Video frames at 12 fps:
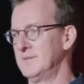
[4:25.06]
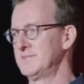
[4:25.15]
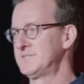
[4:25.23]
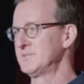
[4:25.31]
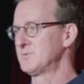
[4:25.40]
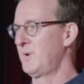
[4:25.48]

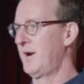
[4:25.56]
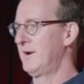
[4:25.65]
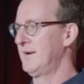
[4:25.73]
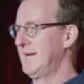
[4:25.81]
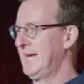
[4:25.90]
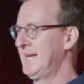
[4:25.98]
this is
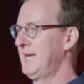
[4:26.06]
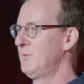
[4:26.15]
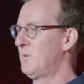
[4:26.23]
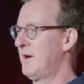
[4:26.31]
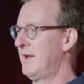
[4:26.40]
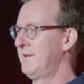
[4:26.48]
where
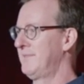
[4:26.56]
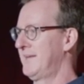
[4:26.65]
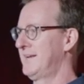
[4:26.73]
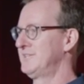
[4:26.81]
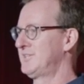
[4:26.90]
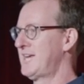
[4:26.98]
anyone
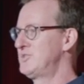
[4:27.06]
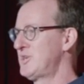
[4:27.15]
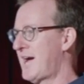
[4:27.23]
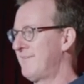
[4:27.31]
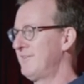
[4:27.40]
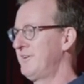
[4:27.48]
that is a
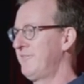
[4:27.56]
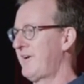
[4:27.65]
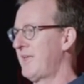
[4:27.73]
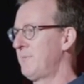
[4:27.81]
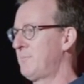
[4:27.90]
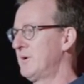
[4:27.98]
Java
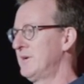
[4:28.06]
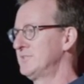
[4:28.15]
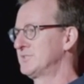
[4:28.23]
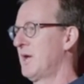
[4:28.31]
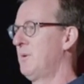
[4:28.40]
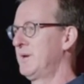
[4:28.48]
developer
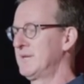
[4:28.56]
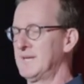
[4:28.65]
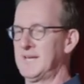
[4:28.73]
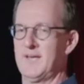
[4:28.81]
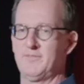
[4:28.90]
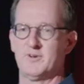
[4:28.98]
is going
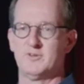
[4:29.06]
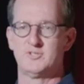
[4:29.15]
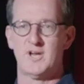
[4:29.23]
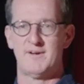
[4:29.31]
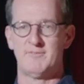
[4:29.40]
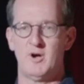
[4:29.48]
to get their
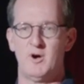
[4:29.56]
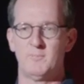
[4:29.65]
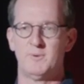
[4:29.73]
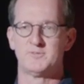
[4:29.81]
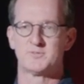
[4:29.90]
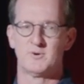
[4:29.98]
Java
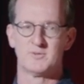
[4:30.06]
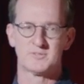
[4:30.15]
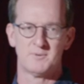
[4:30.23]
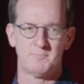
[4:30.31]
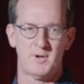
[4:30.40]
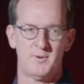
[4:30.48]
open source
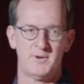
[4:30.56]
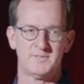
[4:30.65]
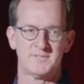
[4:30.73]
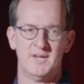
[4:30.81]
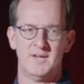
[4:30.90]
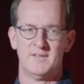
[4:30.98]
components.